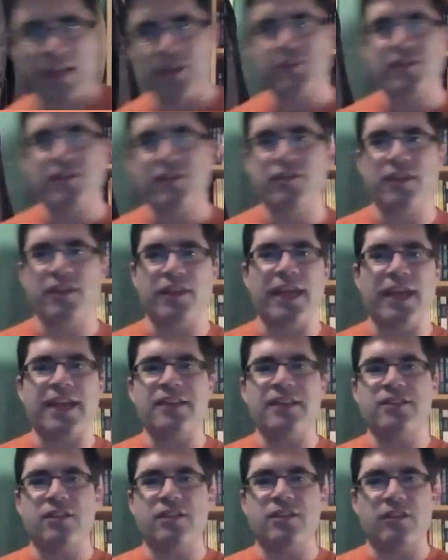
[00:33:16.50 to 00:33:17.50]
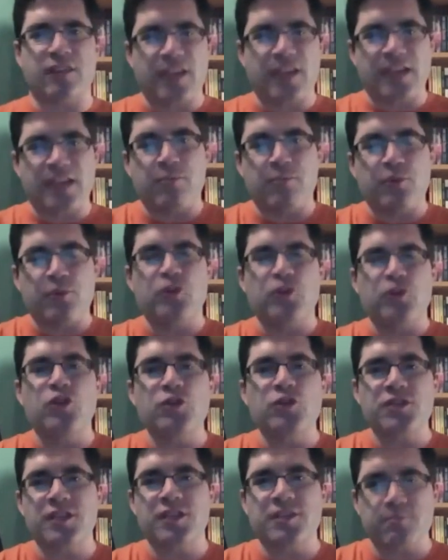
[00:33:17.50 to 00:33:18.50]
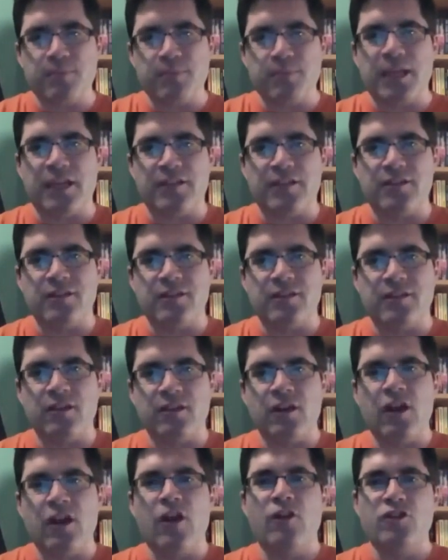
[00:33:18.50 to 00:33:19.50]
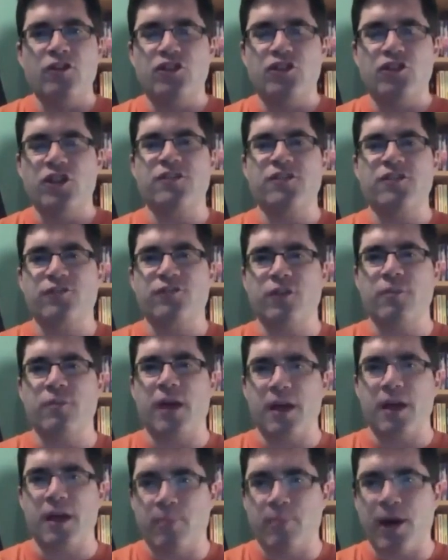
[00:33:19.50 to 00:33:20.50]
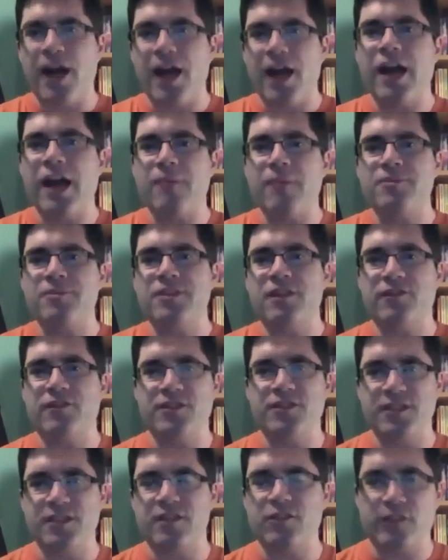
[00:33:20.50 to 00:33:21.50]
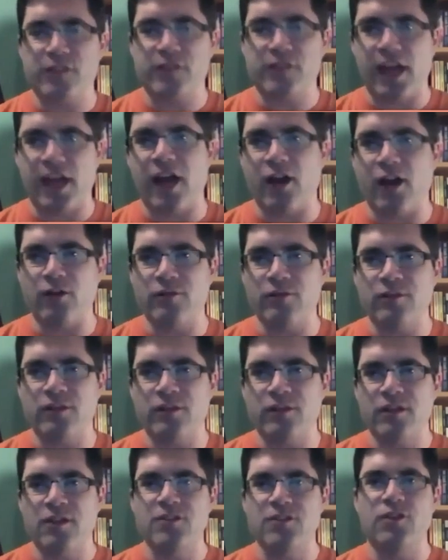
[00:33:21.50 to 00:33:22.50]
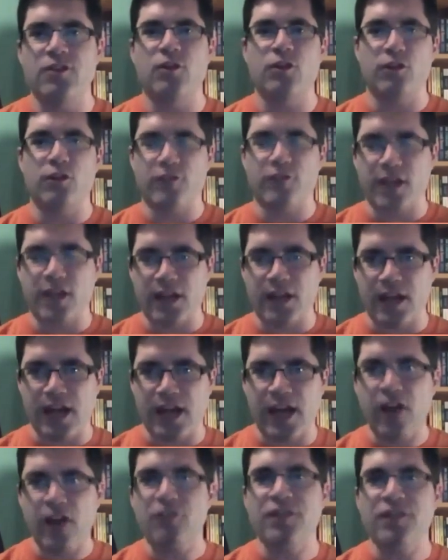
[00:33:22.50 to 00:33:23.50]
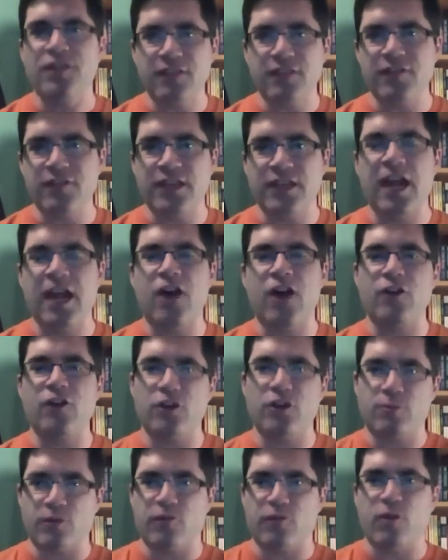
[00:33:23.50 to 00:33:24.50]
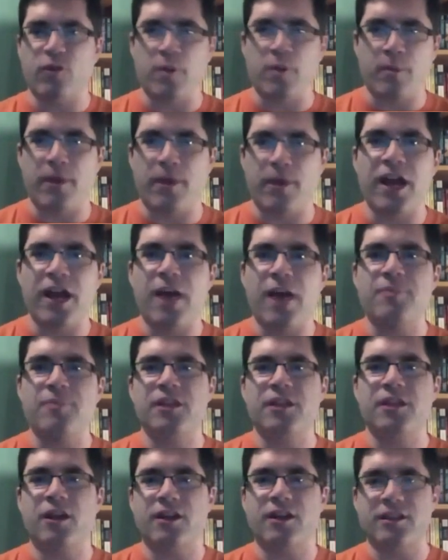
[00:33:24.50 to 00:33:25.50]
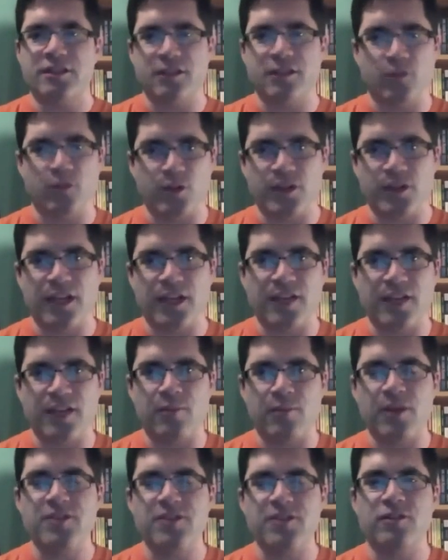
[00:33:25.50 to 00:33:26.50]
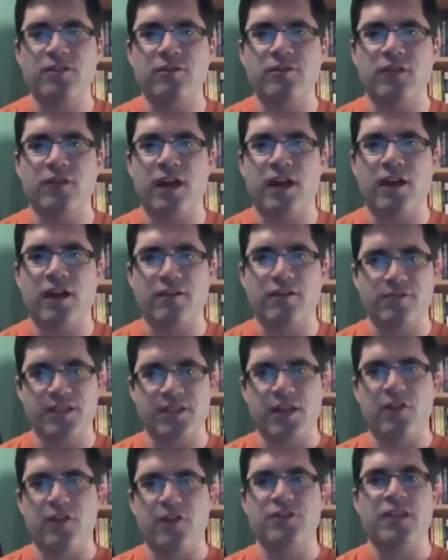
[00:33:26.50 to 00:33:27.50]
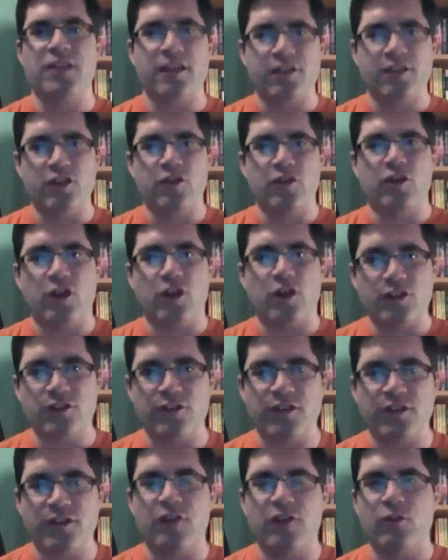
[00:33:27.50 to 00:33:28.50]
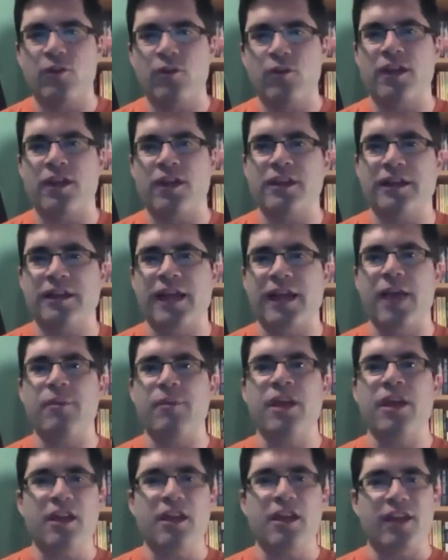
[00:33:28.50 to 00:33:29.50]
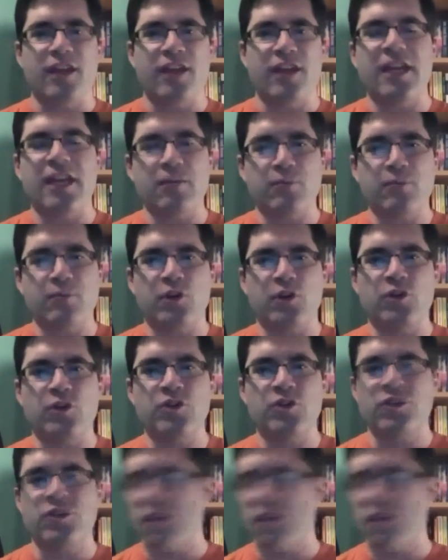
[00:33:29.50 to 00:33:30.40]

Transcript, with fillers: the thing, they can produce this meat just from a biopsy of a single cow. So you've got a healthy living cow, you perform a biopsy on it in order to get the muscle cells, and then you cultivate that, grow that in the lab. They can produce